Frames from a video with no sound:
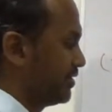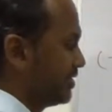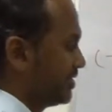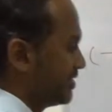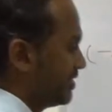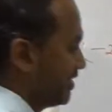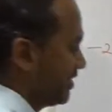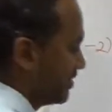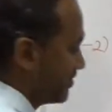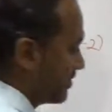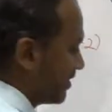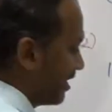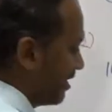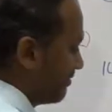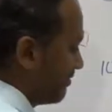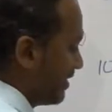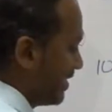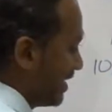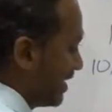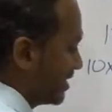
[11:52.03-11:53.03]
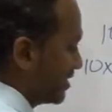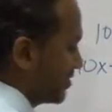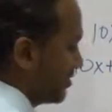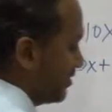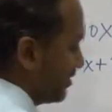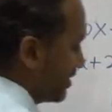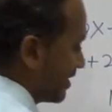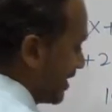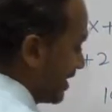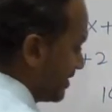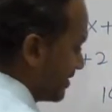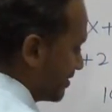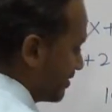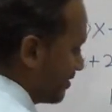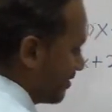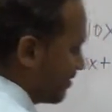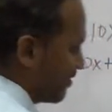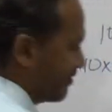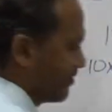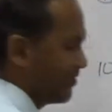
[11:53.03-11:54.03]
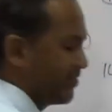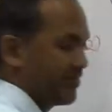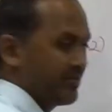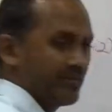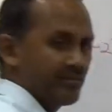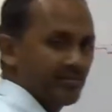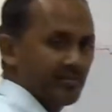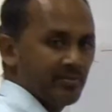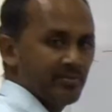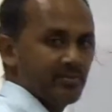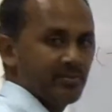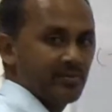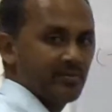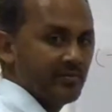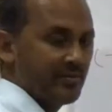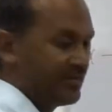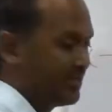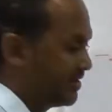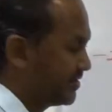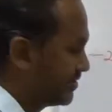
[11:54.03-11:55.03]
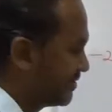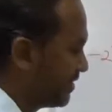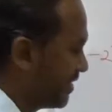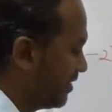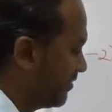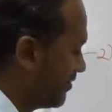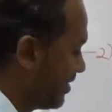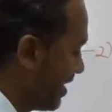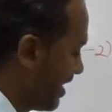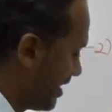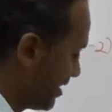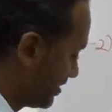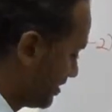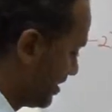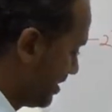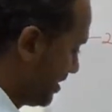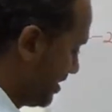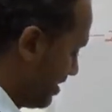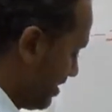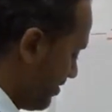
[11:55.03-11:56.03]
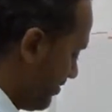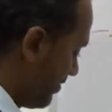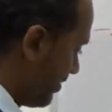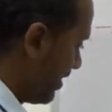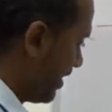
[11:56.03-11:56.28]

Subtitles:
this 5x will cancel off with this 5x. We are